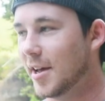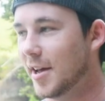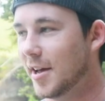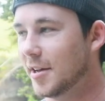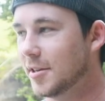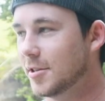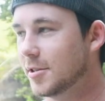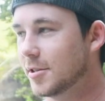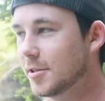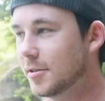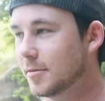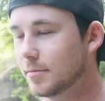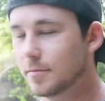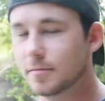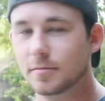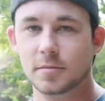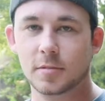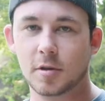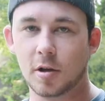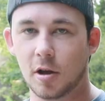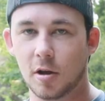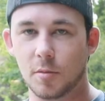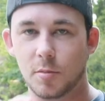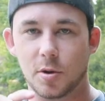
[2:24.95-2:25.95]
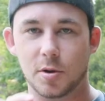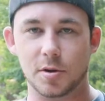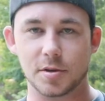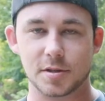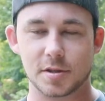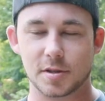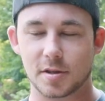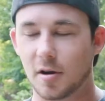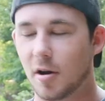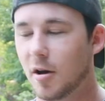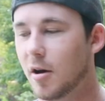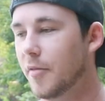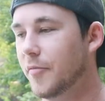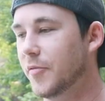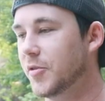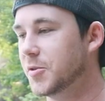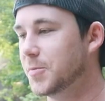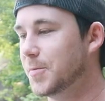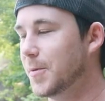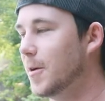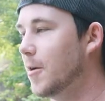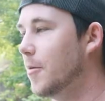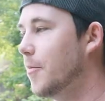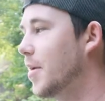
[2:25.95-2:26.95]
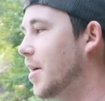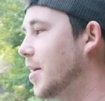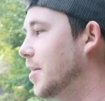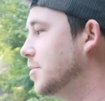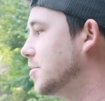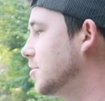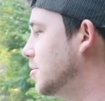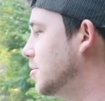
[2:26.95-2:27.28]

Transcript: catch, almost, on the spinner bait,